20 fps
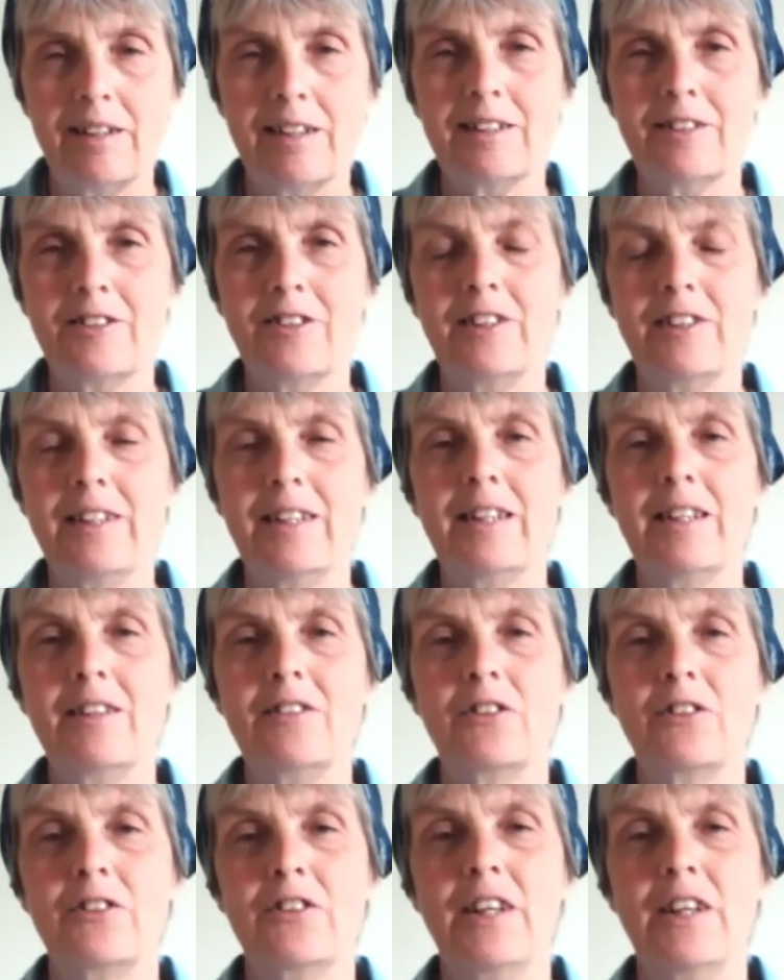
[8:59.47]
actually,
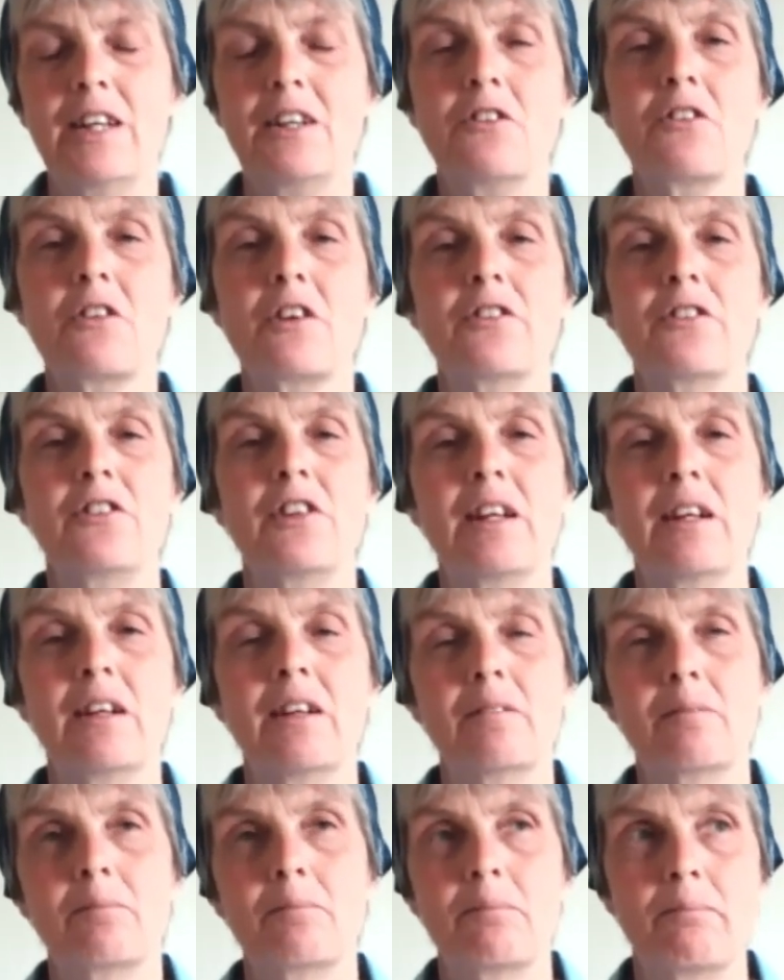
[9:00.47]
just an
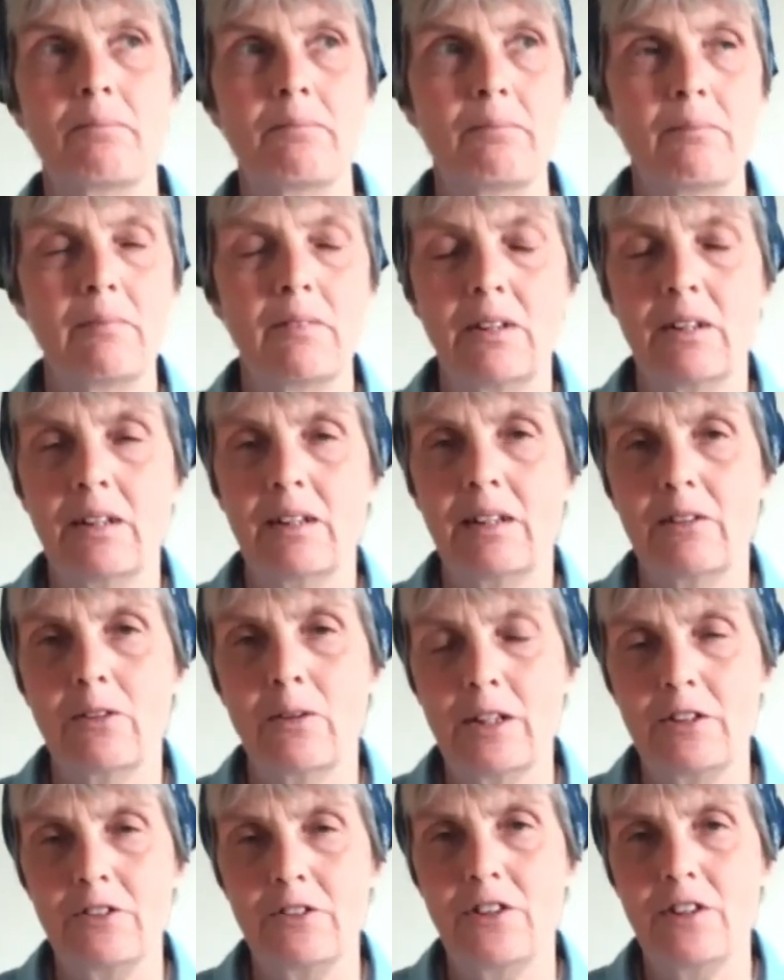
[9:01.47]
interesting
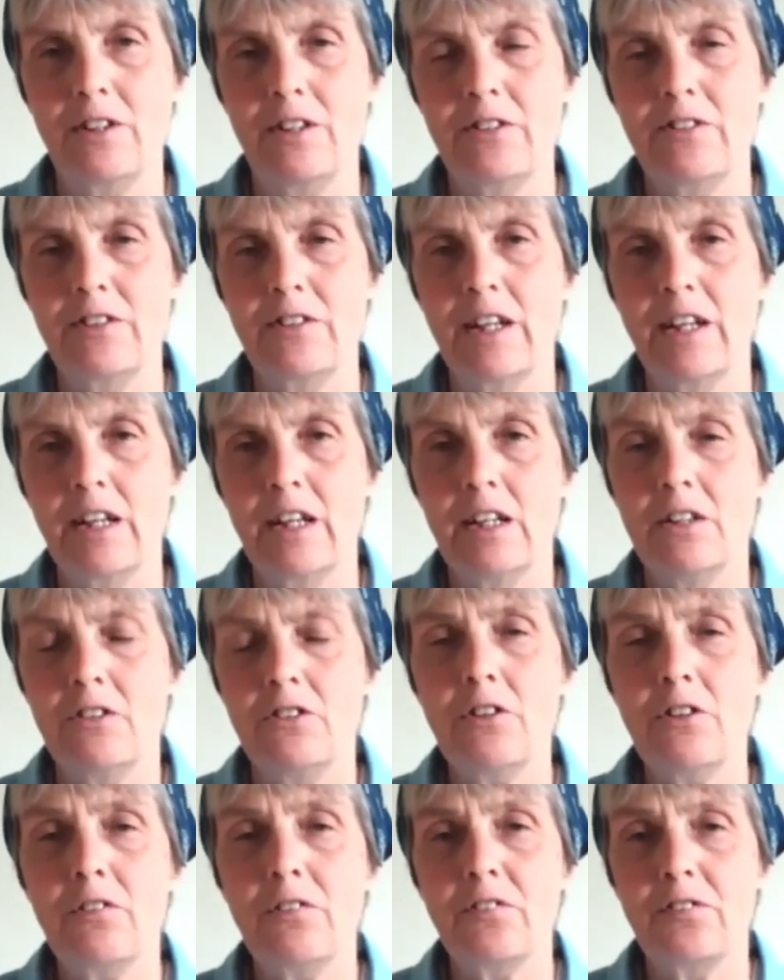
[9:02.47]
question is
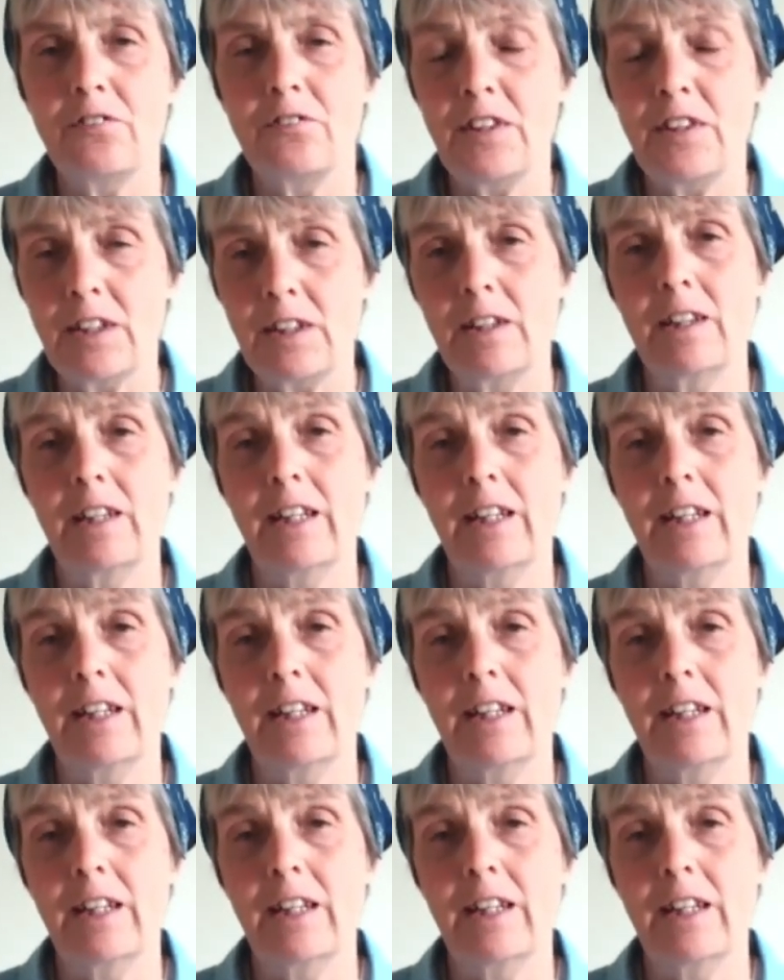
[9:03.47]
do you feel